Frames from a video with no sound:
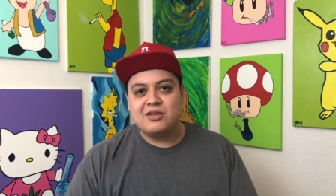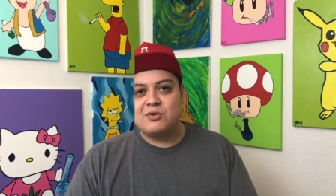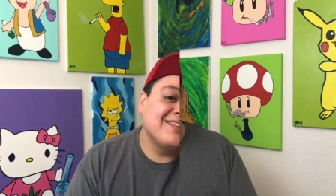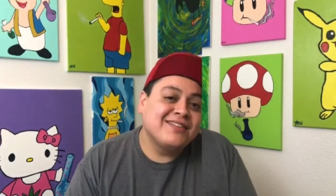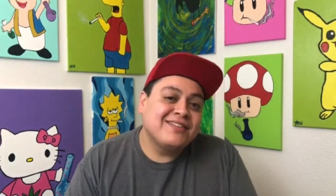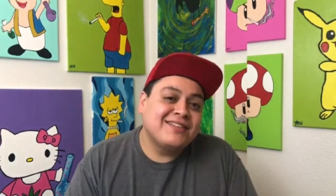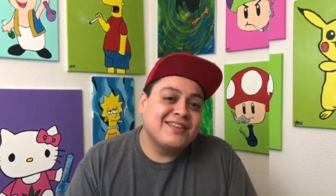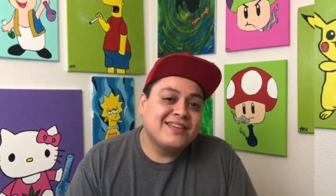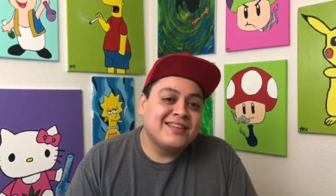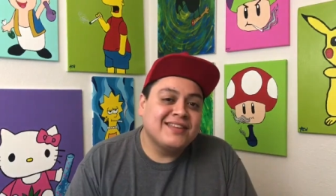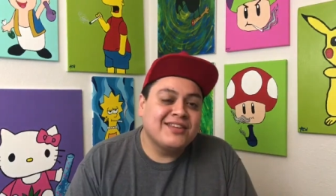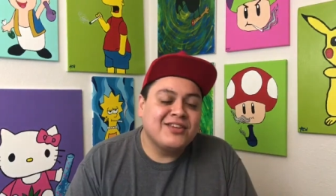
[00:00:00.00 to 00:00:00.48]

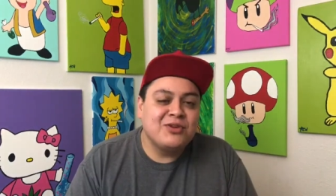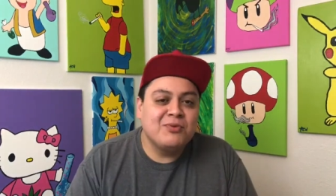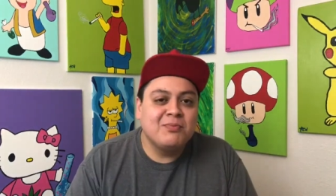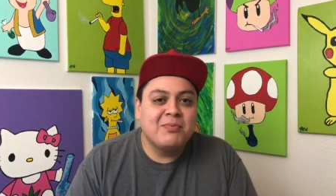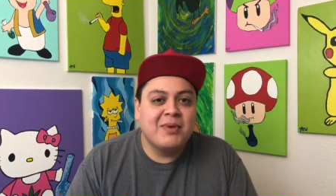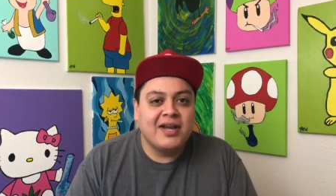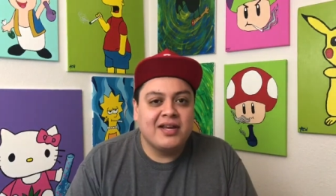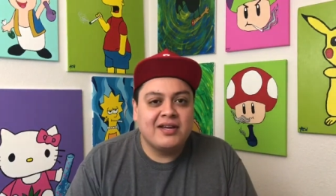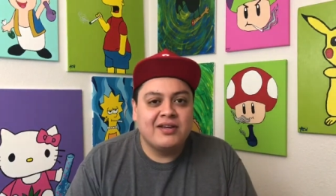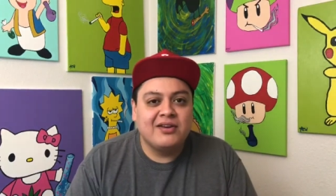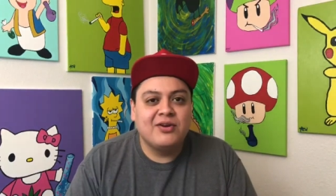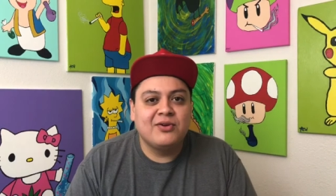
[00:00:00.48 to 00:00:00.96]
Second thing that you
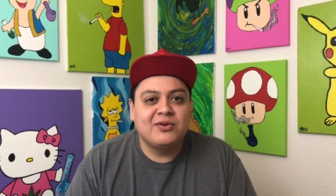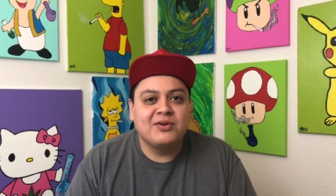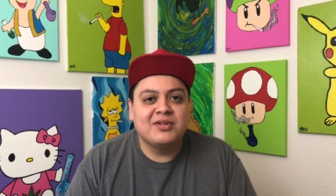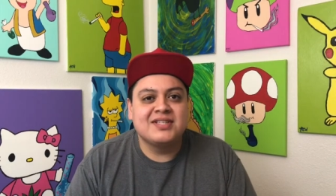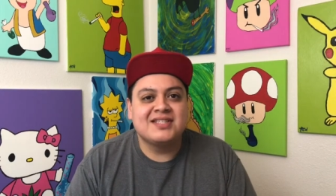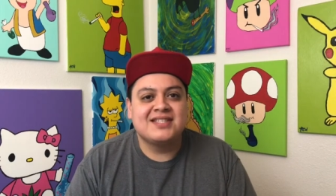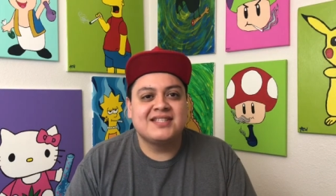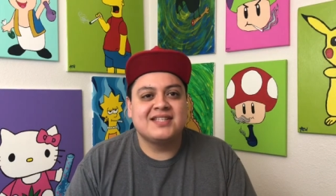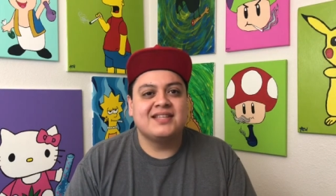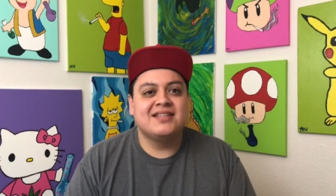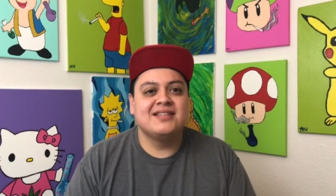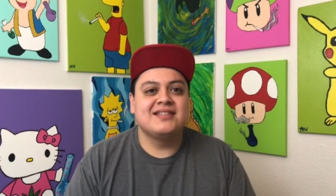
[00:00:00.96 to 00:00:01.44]
might
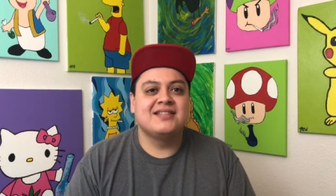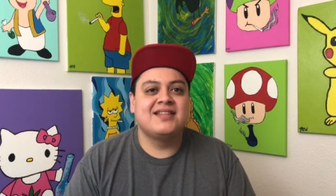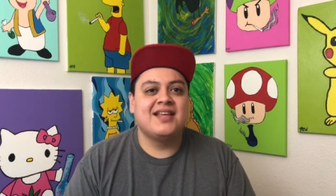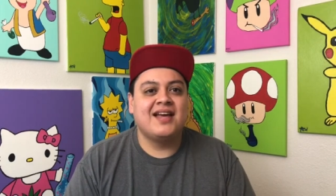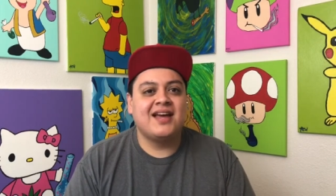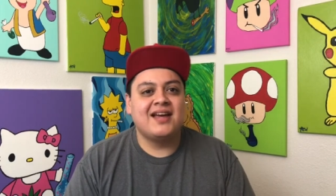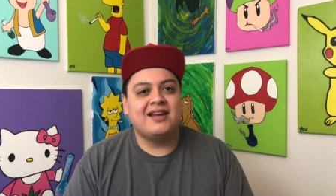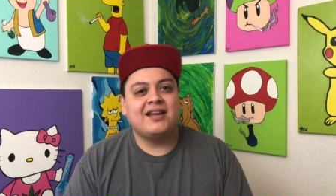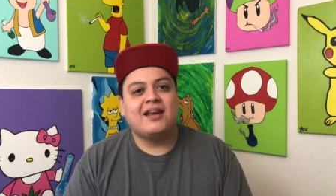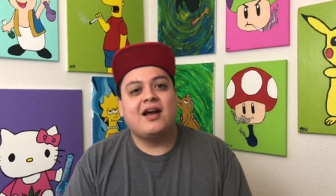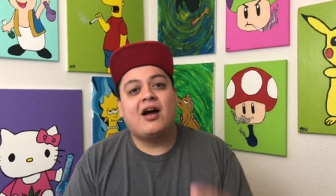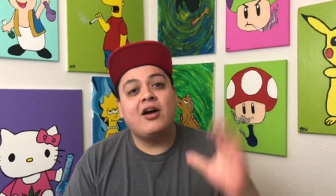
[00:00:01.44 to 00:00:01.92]
notice is
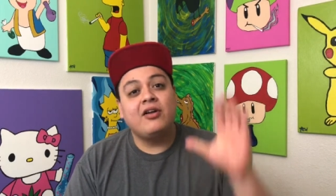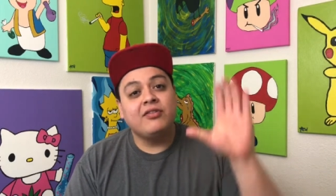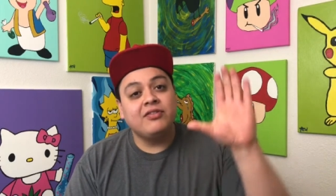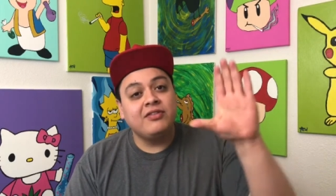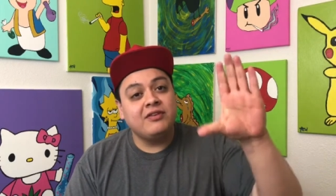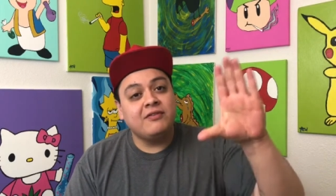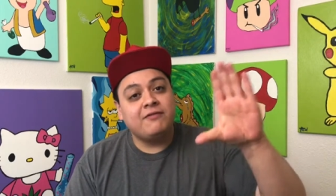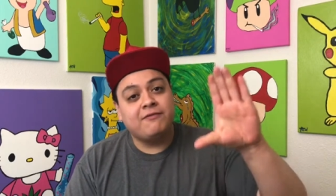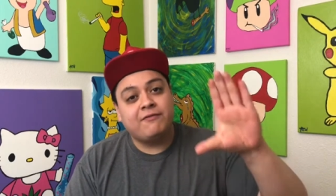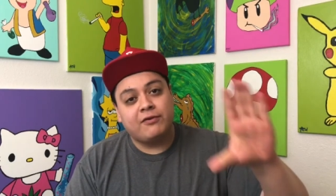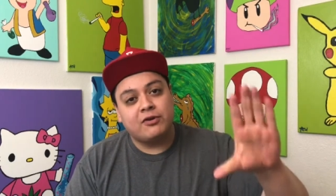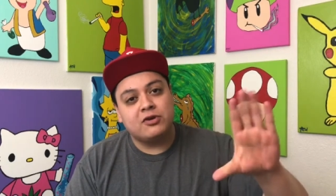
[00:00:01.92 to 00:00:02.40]
that on
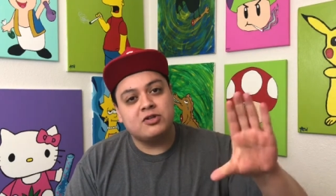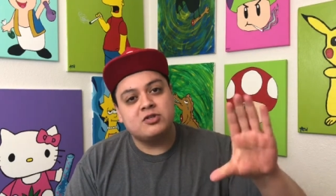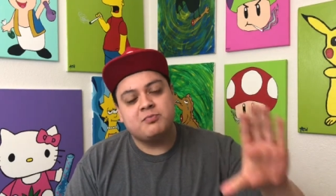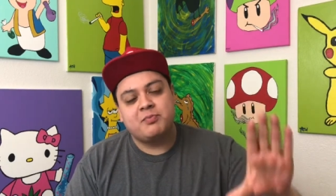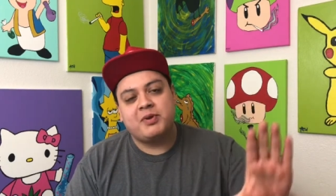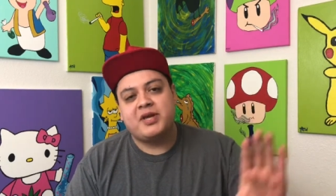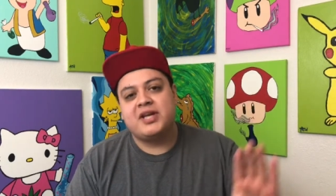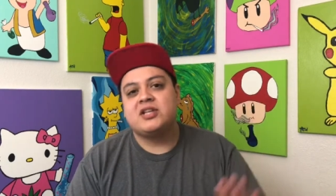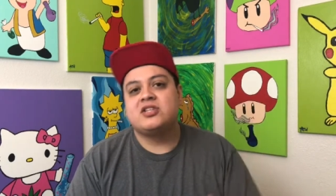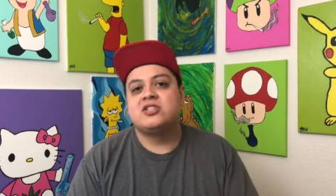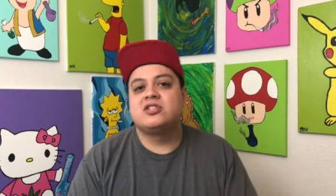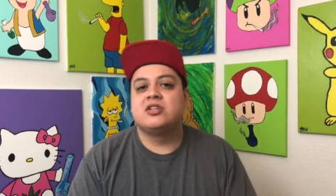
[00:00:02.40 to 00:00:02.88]
the first
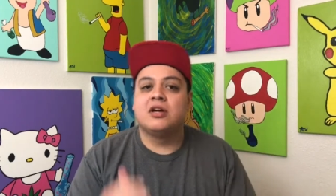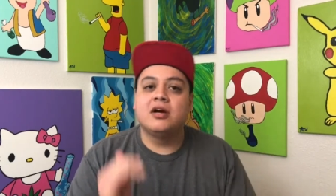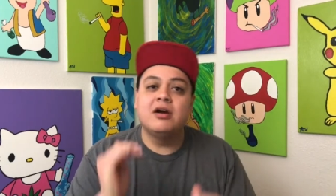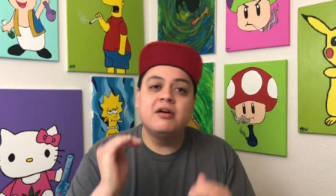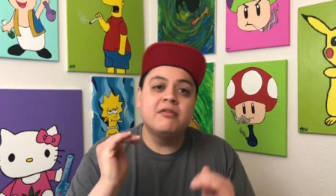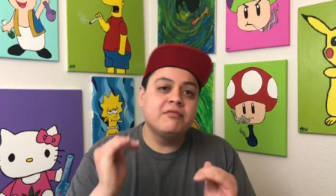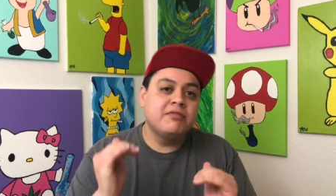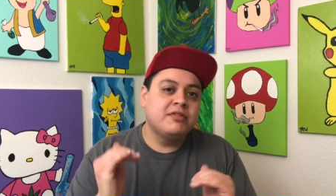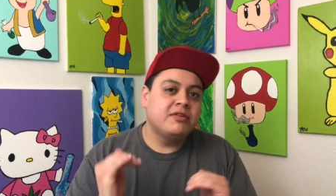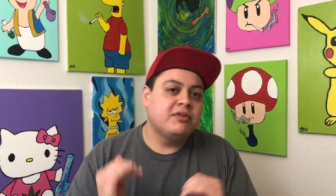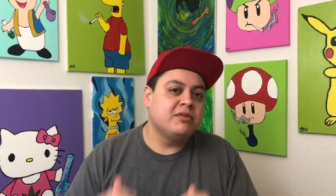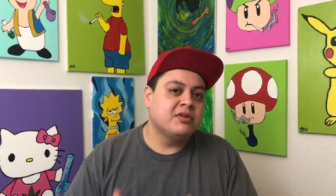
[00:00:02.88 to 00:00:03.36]
page
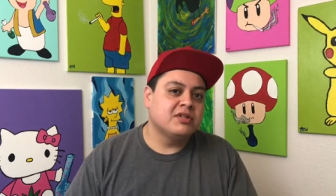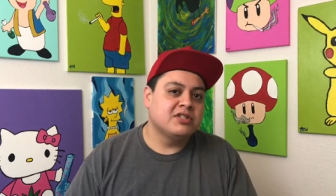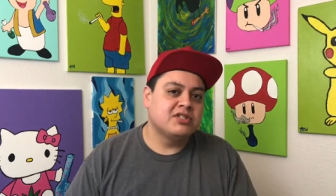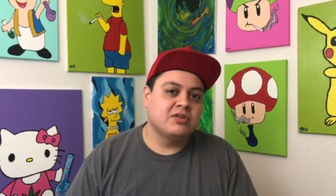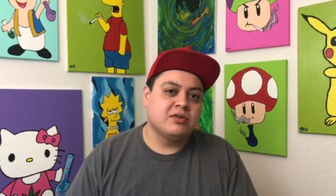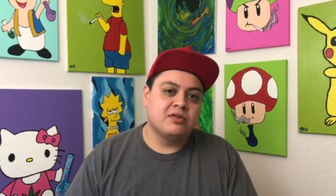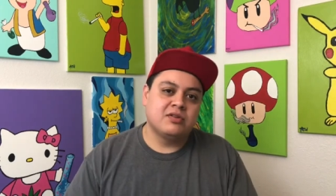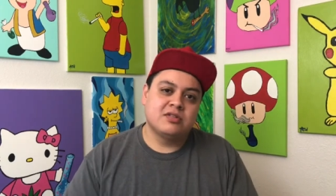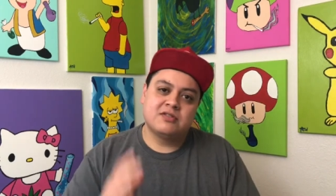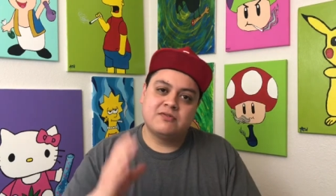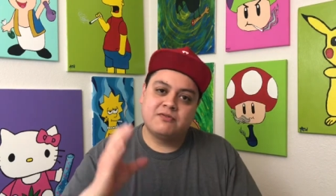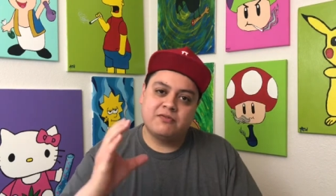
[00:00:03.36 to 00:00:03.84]
of the
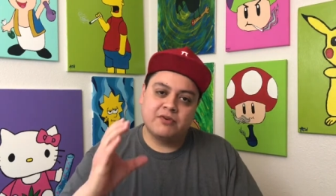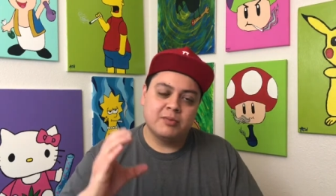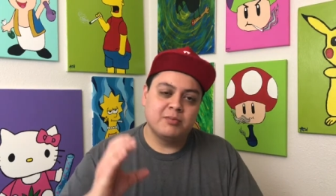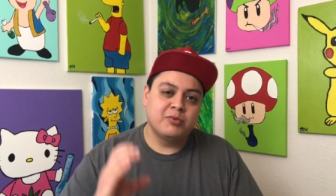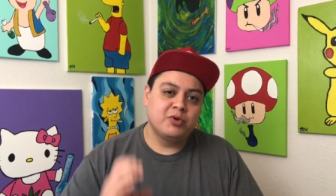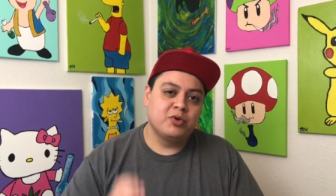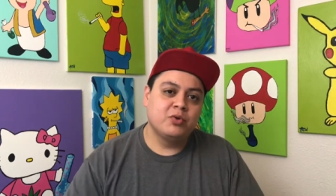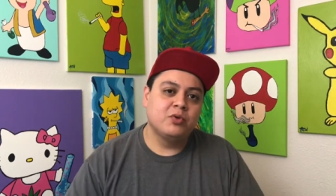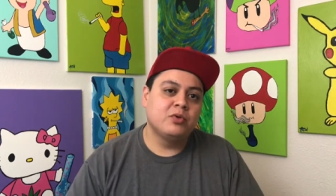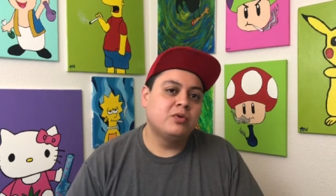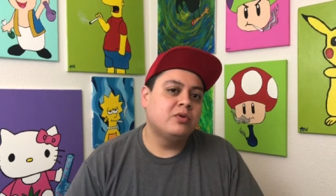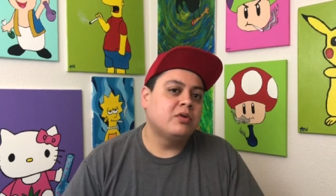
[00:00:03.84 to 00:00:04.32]
results from
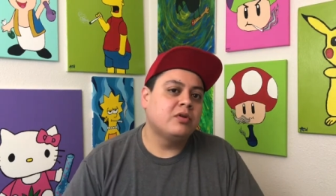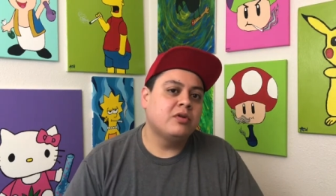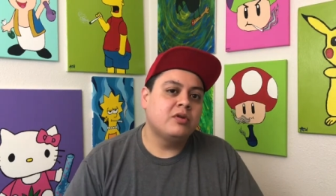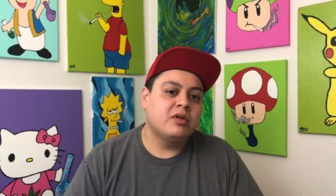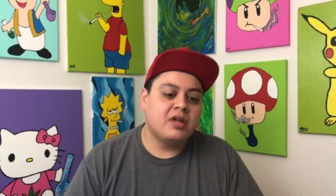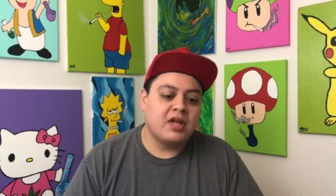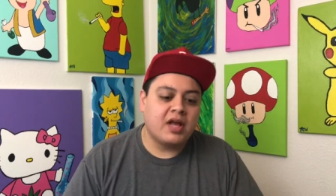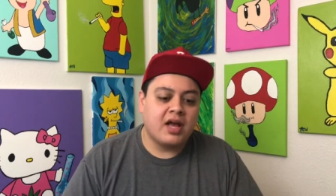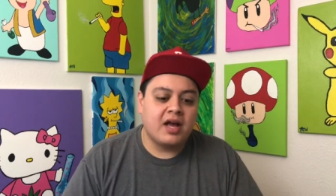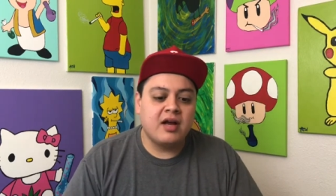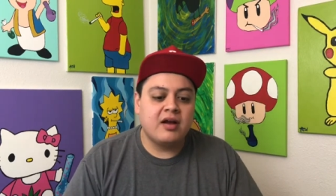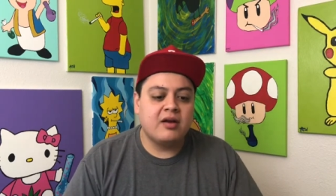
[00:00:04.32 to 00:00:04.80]

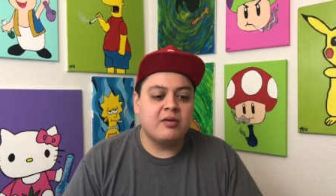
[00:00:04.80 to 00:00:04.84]
Google,